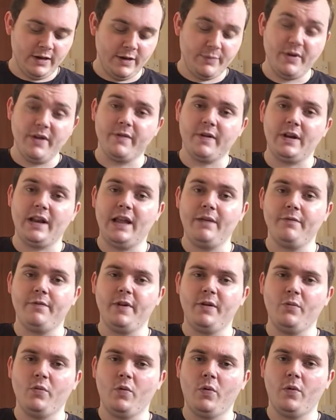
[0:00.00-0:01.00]
bit of a lengthy
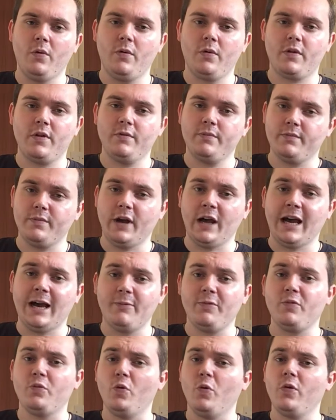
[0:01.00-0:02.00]
walk,
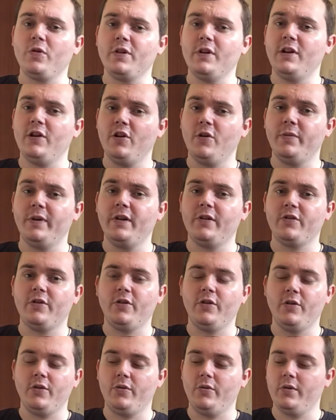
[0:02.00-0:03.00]
perhaps walked a little bit
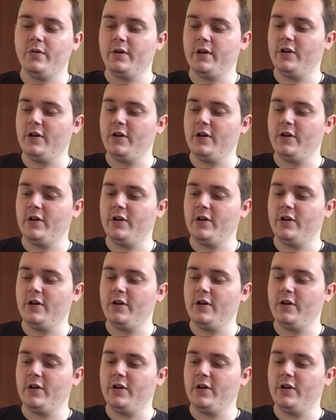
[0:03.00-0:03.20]
too